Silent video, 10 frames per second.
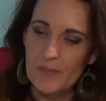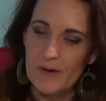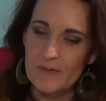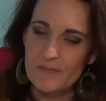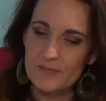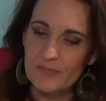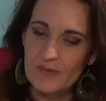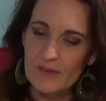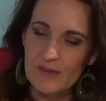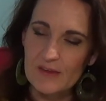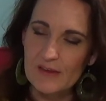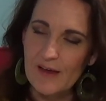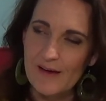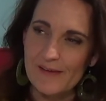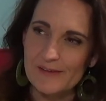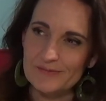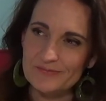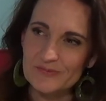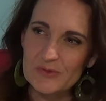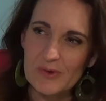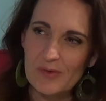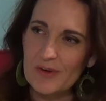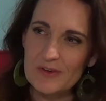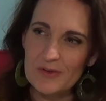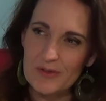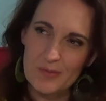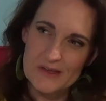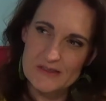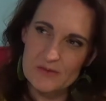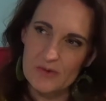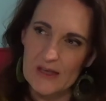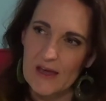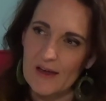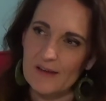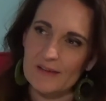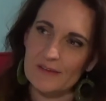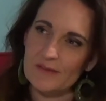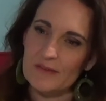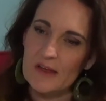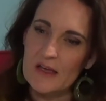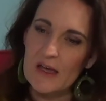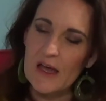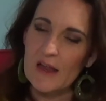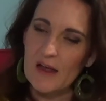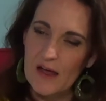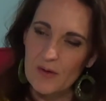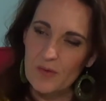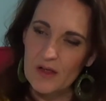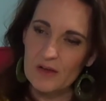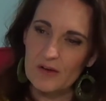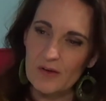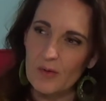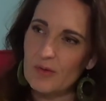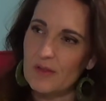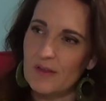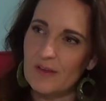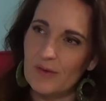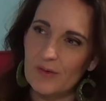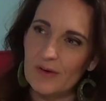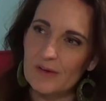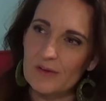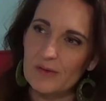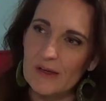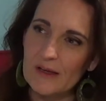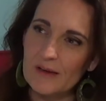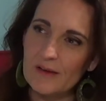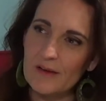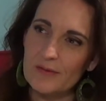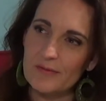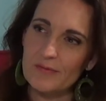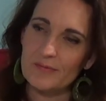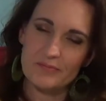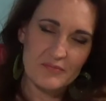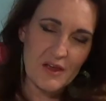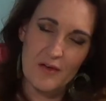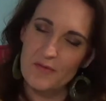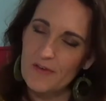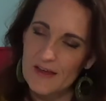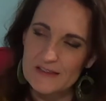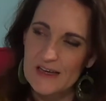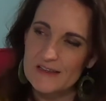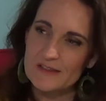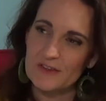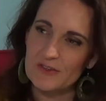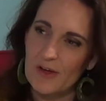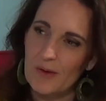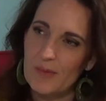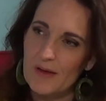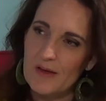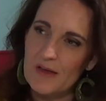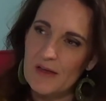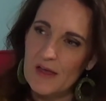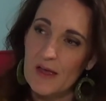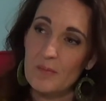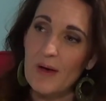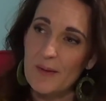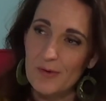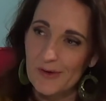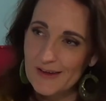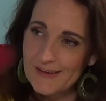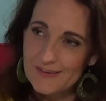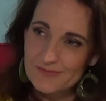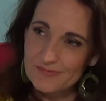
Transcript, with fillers: But yeah, we want to do the best that we can. And, and I want you to know that you're doing a, a fantastic job in my book.